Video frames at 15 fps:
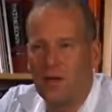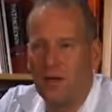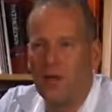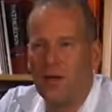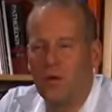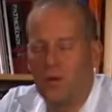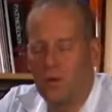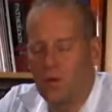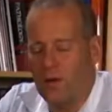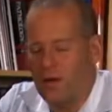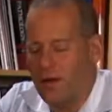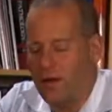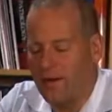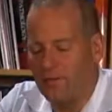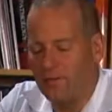who
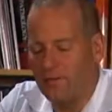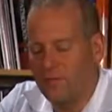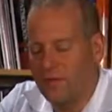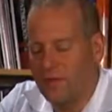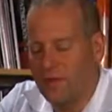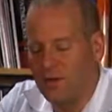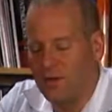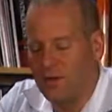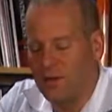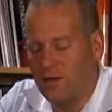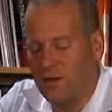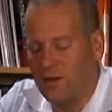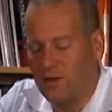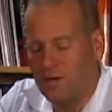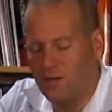have
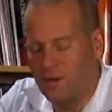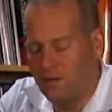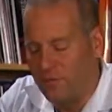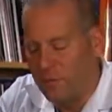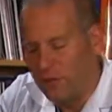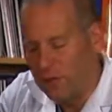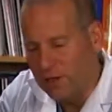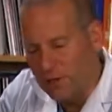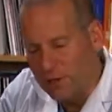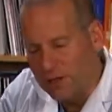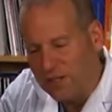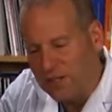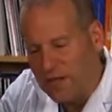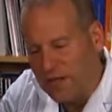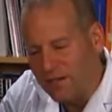a very
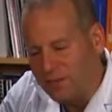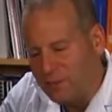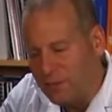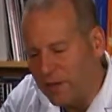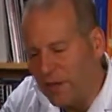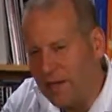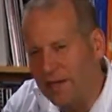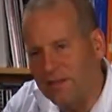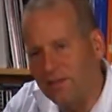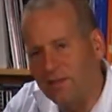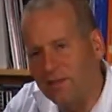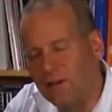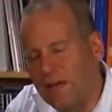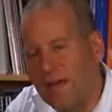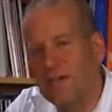limited lifespan, and
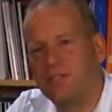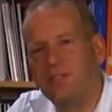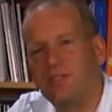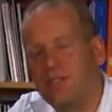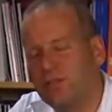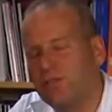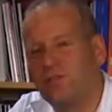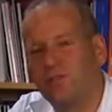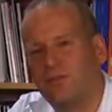their last years are